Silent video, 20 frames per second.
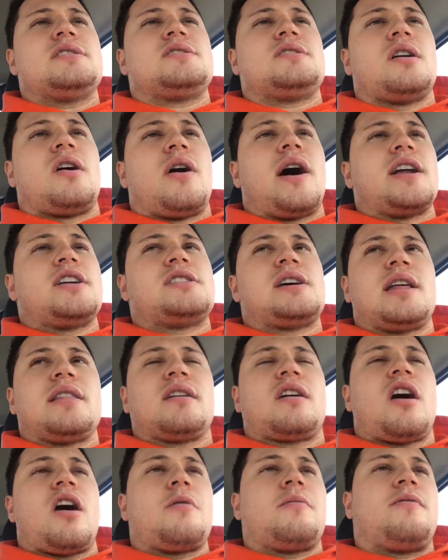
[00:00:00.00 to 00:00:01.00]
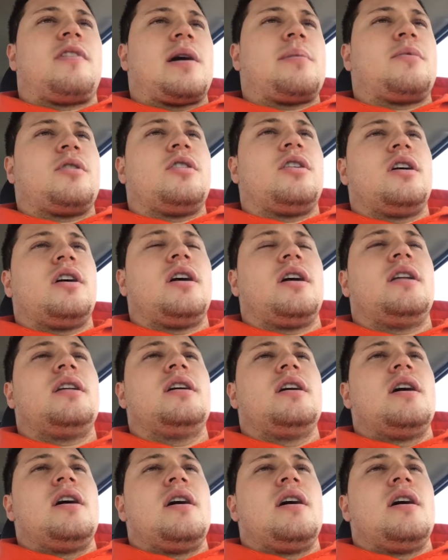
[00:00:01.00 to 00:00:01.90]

so I just had the carbon fiber hood,